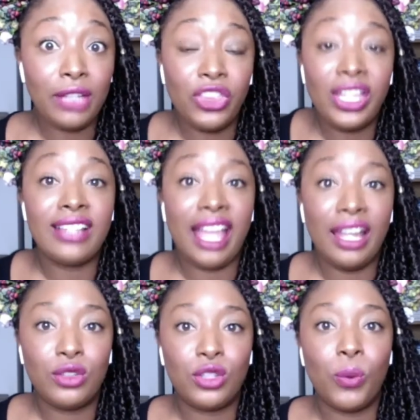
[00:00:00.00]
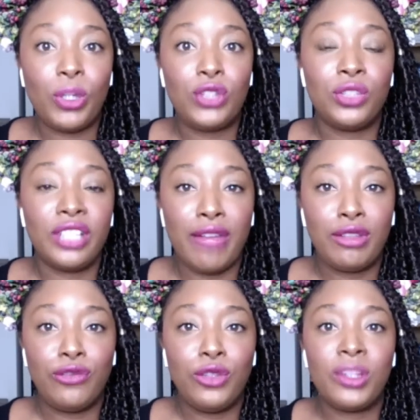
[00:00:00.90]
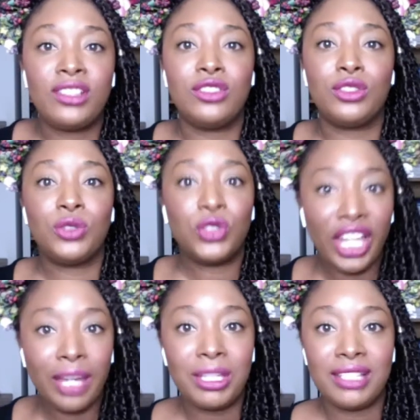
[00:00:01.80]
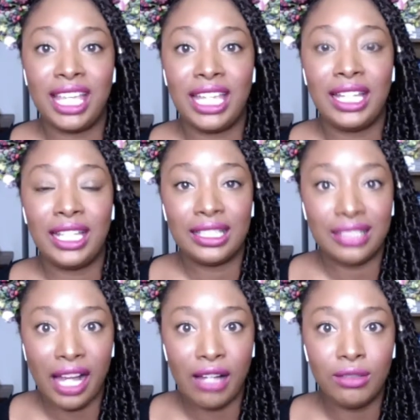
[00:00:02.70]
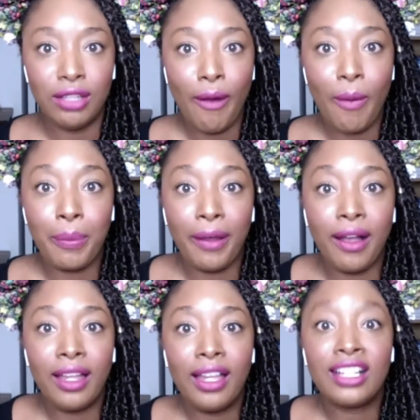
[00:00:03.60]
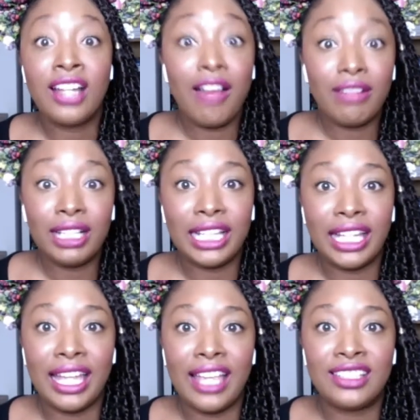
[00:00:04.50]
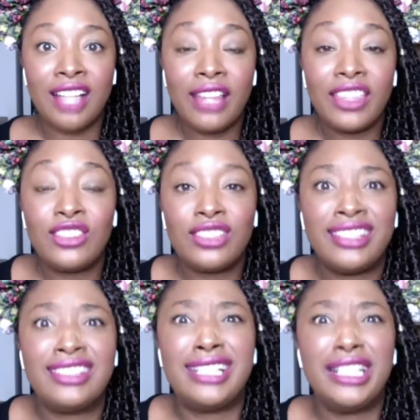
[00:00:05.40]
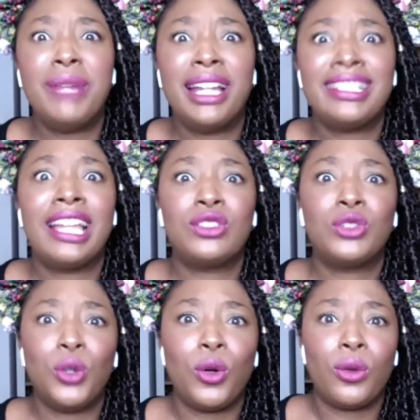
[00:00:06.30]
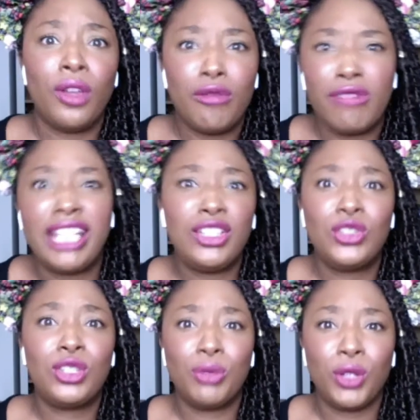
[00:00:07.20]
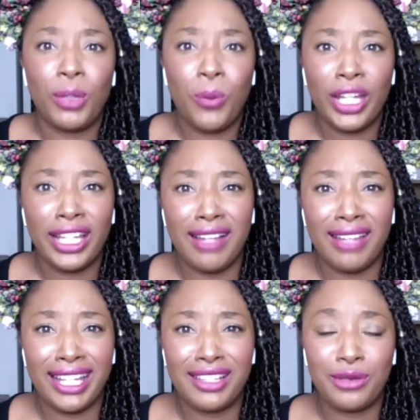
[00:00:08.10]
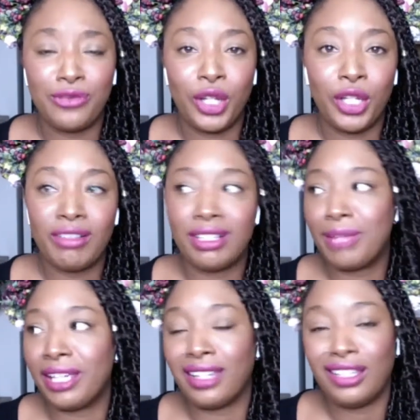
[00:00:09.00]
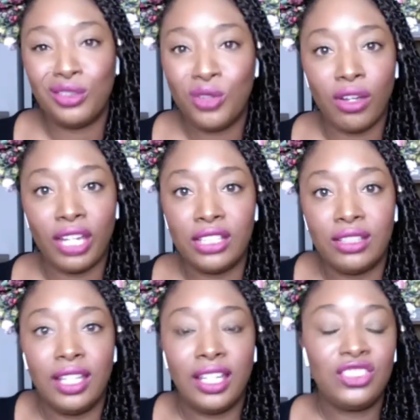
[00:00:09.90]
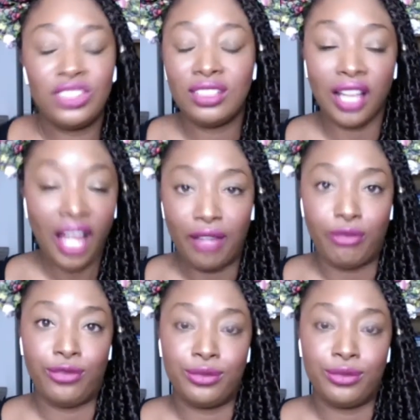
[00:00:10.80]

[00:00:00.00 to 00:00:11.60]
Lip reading: Things end. So we shouldn't have to feel a sense of shame in taking it down. But currently, it's kind of this a stigma attached to your relationship not working out, like it's a failure. And I'm like, it's not. It's just life.